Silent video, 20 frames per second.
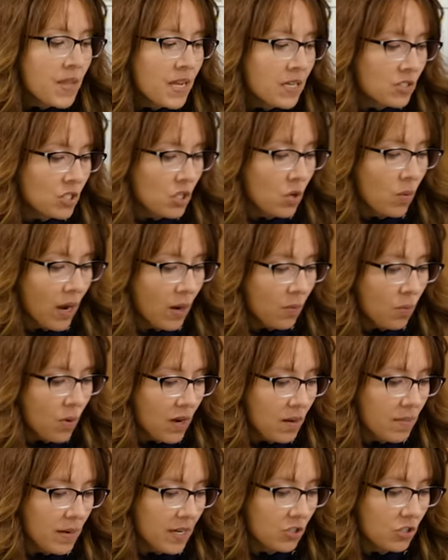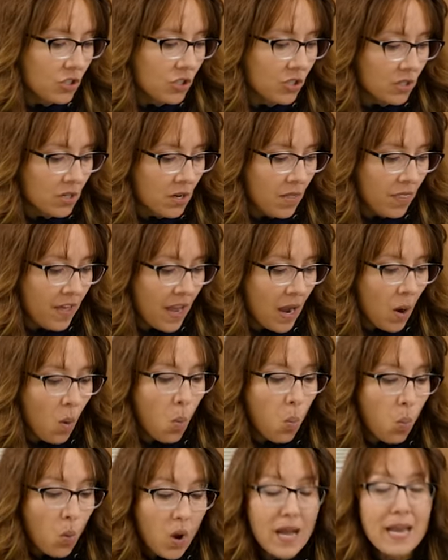So I wanna make sure that
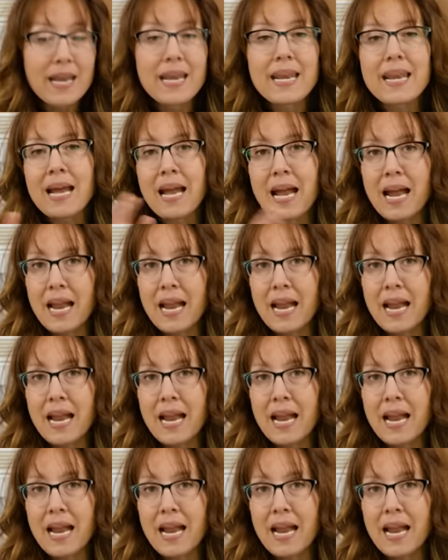one,